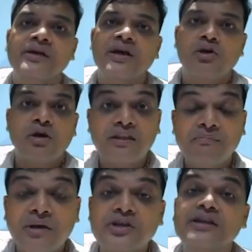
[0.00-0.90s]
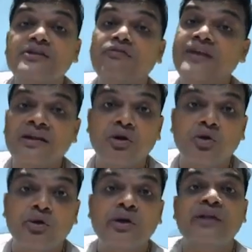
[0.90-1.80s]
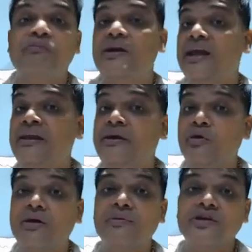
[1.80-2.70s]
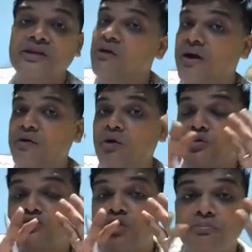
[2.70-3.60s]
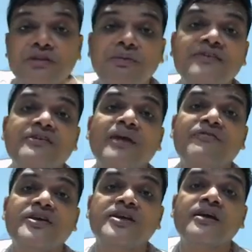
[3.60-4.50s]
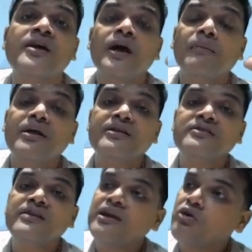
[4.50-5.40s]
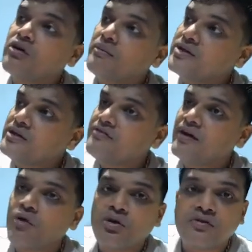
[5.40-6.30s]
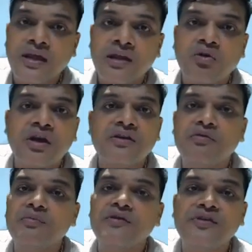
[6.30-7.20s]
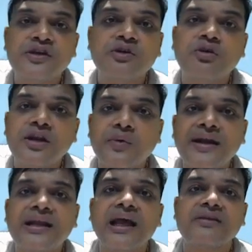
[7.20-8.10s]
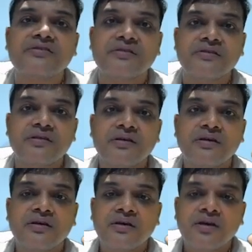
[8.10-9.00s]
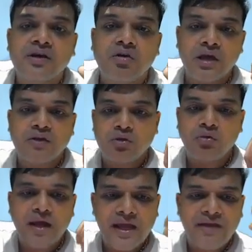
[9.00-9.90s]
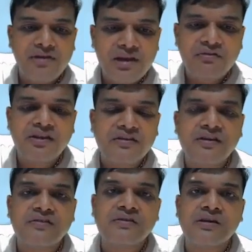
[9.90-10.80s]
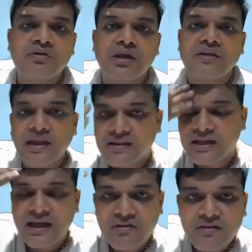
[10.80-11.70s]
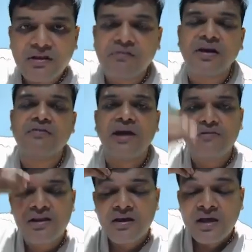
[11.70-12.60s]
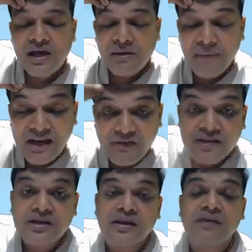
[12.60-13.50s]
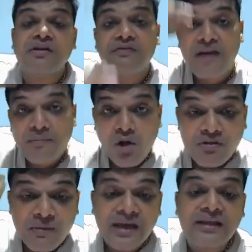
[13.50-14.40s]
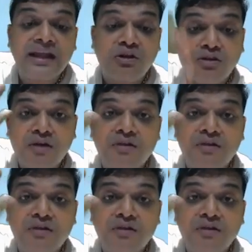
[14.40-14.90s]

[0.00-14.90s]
Okay, the machine is of 10 crore. Okay, but 10 crore ka machine. Now I want to stop this plastic manufacturing. But this 10 crore ka machine, if I want to sell, okay, it will be fetching only 20 lakhs. Okay, so why I will leave with this industry? Okay, rather than I will survive, I will manufacture. Even if I am loss making, then also I will